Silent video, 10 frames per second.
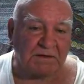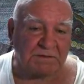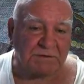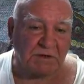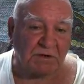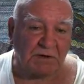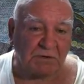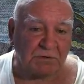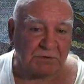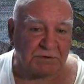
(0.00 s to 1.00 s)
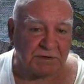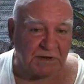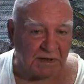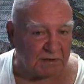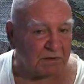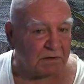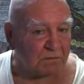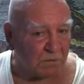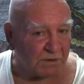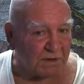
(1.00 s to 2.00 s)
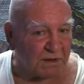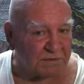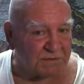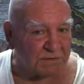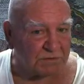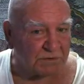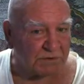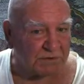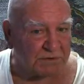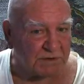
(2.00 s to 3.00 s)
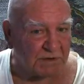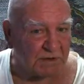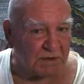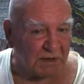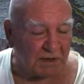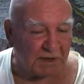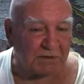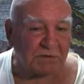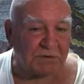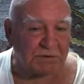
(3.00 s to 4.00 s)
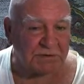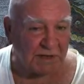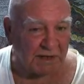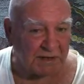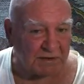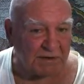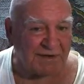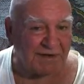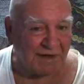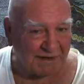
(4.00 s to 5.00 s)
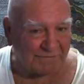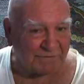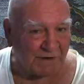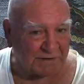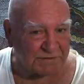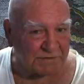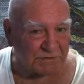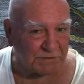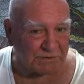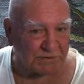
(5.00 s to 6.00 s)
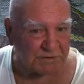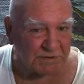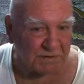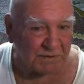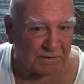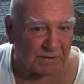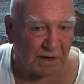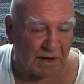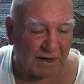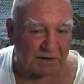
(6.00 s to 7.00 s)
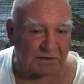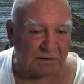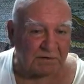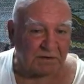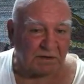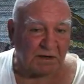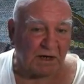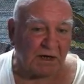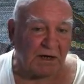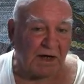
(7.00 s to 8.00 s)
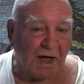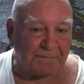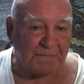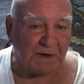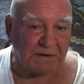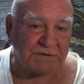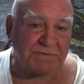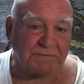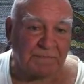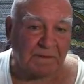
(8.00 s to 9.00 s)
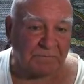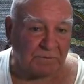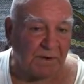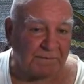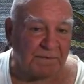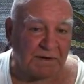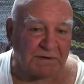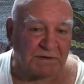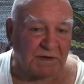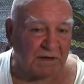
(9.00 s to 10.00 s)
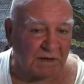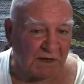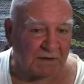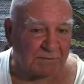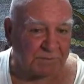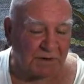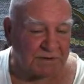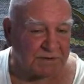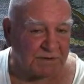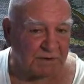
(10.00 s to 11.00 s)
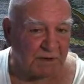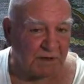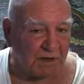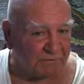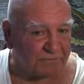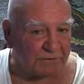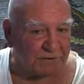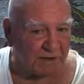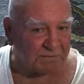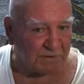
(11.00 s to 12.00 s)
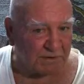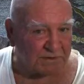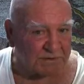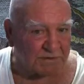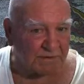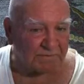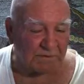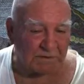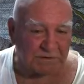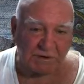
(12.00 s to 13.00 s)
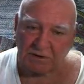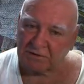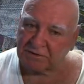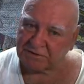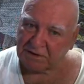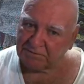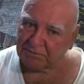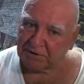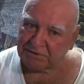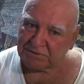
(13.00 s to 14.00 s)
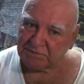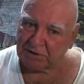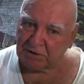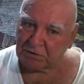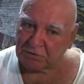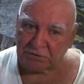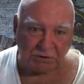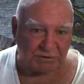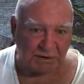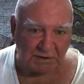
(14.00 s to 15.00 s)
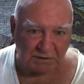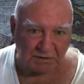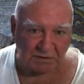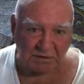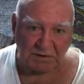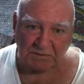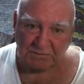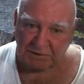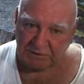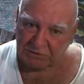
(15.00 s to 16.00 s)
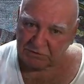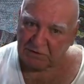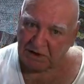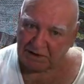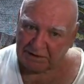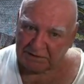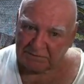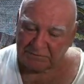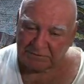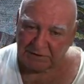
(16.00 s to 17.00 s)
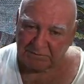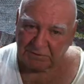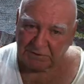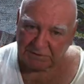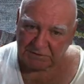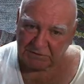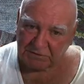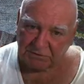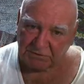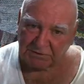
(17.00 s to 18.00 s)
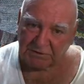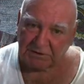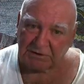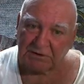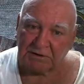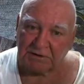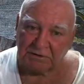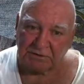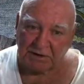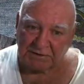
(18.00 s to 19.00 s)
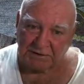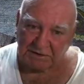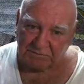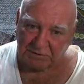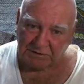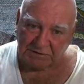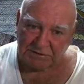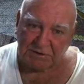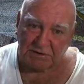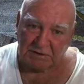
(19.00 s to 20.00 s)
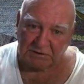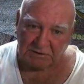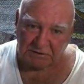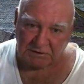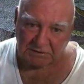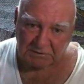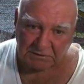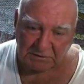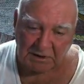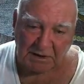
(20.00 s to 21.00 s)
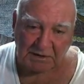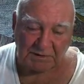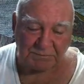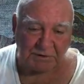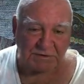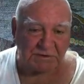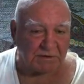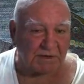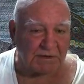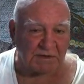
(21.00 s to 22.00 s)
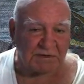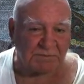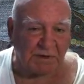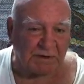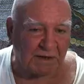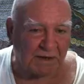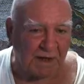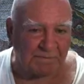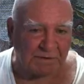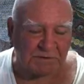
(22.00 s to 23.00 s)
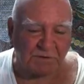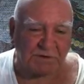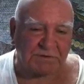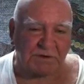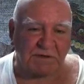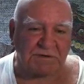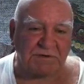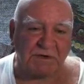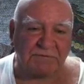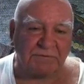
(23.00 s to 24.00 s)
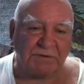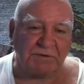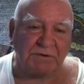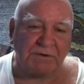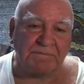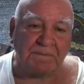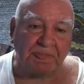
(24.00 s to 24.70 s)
So I ordered 10 1 ounce coins, and I ordered 10 half-ounce coins, and APMEX from APMEX, and they lock the price in every 10 minutes. So the same price may hold all day long, but you lock it in for 10 minutes. You go on there, you got 10 minutes to lock that price in. And I'll explain how APMEX works in case you're not familiar with it.